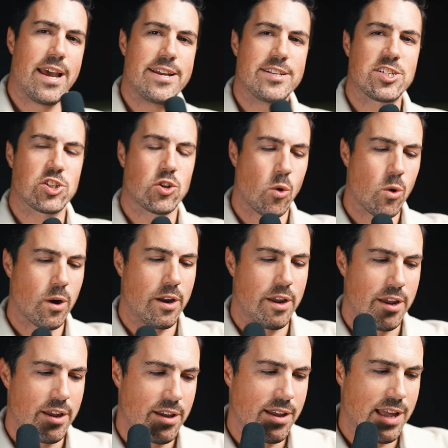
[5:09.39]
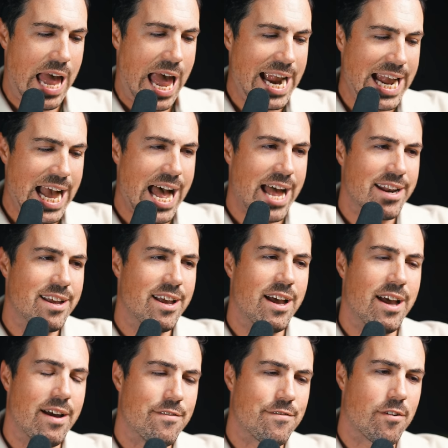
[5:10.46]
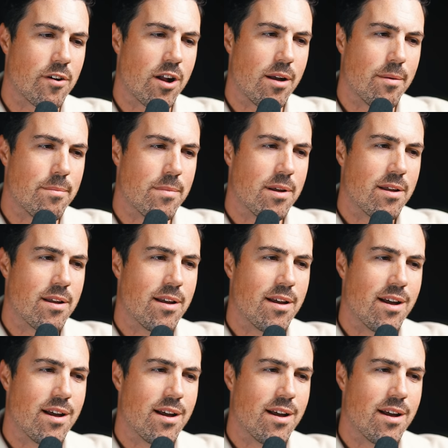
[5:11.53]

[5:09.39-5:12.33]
a story I got from, I